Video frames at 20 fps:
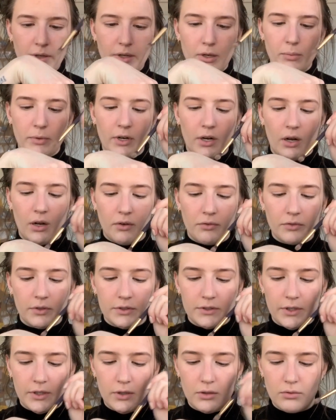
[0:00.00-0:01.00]
a little bit off
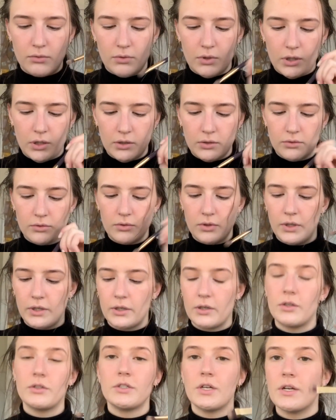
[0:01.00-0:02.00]
because I don't want
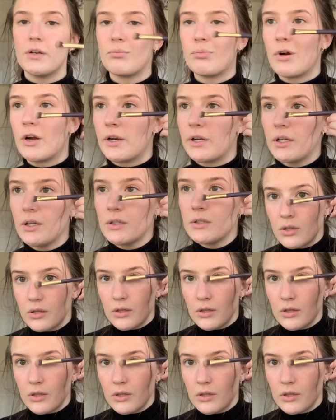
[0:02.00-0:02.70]
like a ton of product.